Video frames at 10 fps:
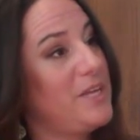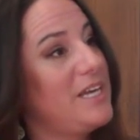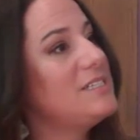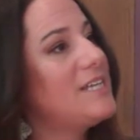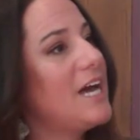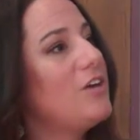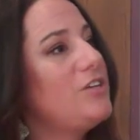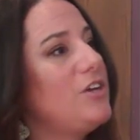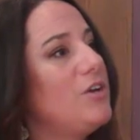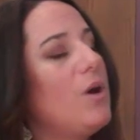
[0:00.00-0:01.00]
They can tell
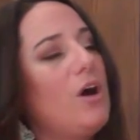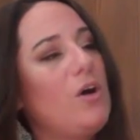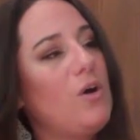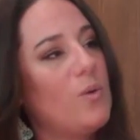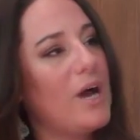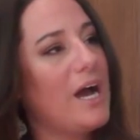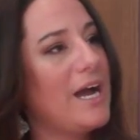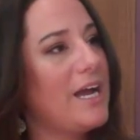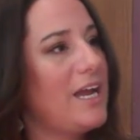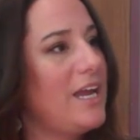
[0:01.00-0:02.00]
you,
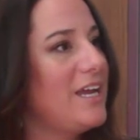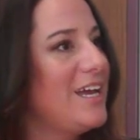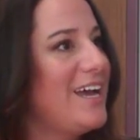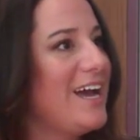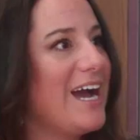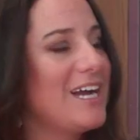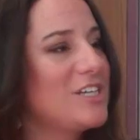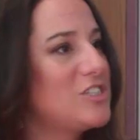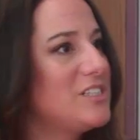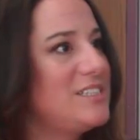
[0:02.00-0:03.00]
I
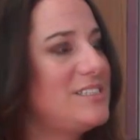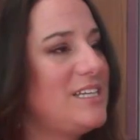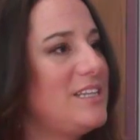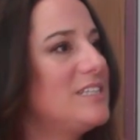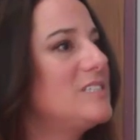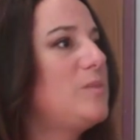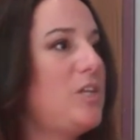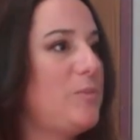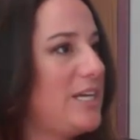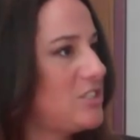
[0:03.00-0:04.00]
actually see this many
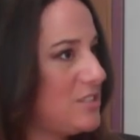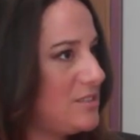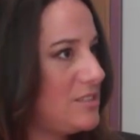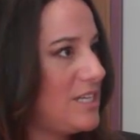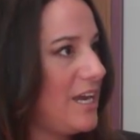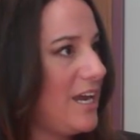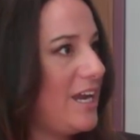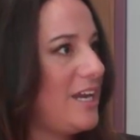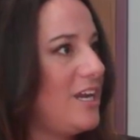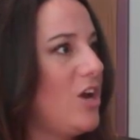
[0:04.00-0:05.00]
patients a
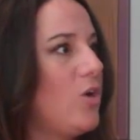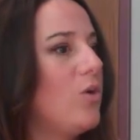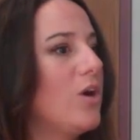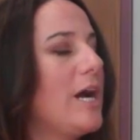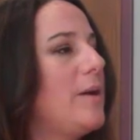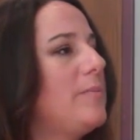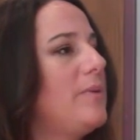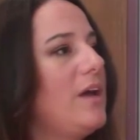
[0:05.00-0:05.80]
day, or I'm